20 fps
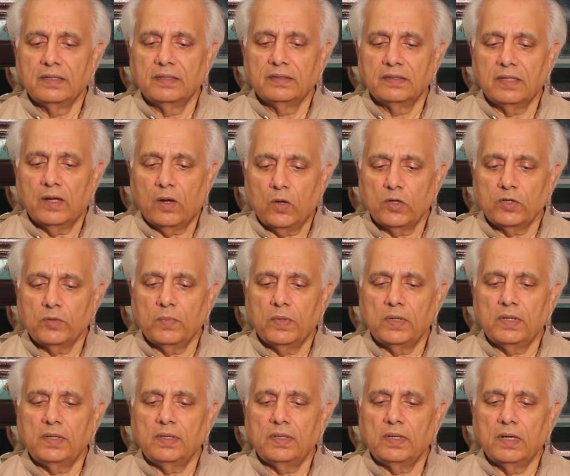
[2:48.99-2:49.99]
the
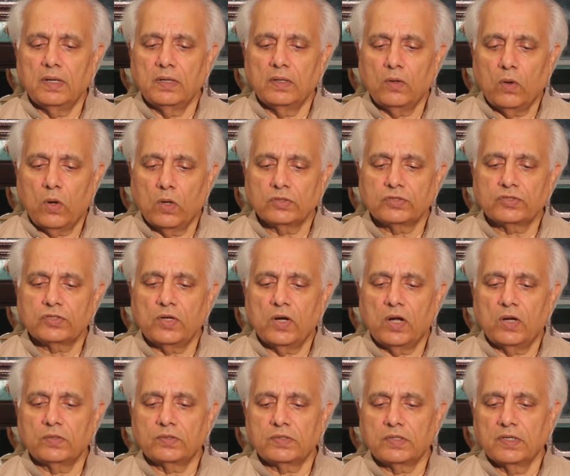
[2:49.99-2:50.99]
horrible
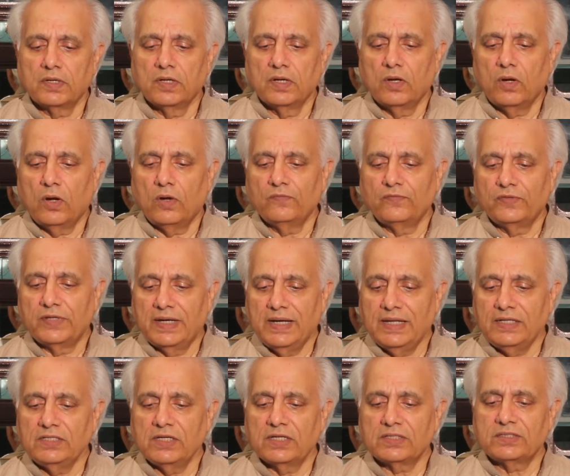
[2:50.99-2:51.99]
onslaught of
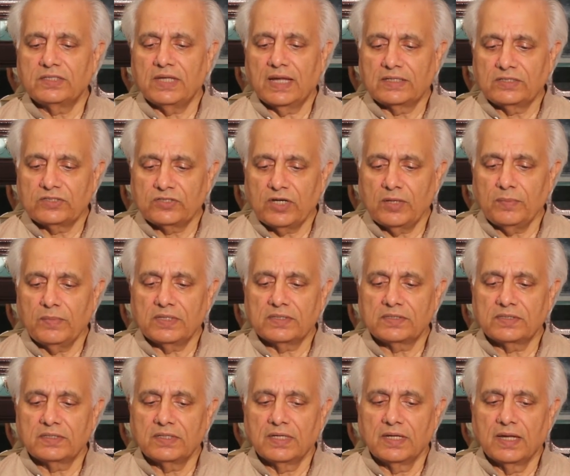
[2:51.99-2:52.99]
religious
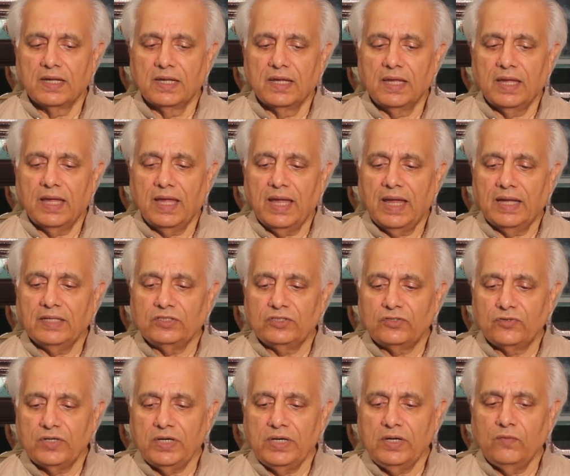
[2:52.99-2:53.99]
extremists, and
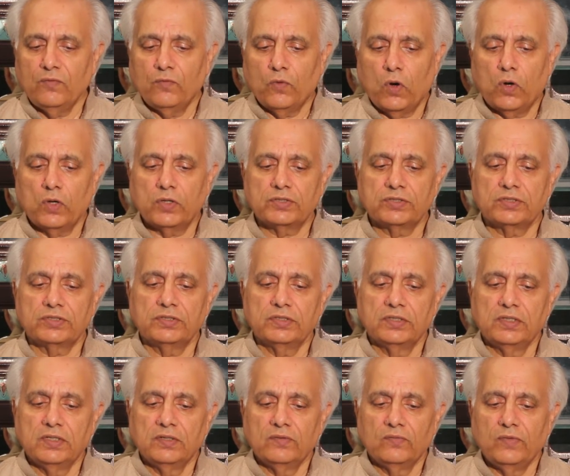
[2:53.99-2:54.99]
3 wars
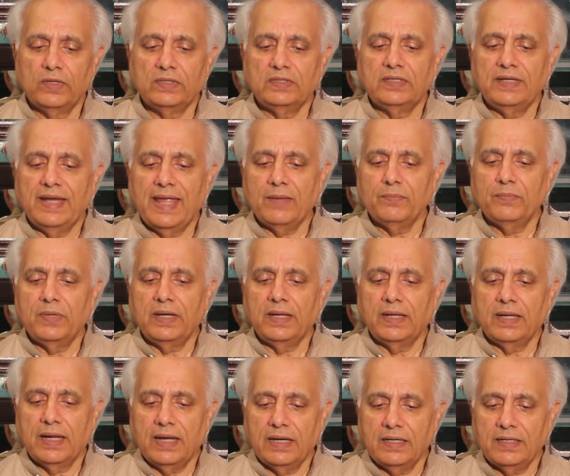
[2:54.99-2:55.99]
with
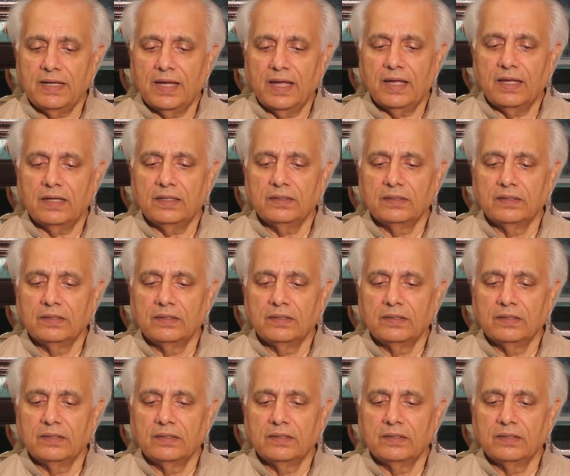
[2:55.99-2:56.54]
neighboring India,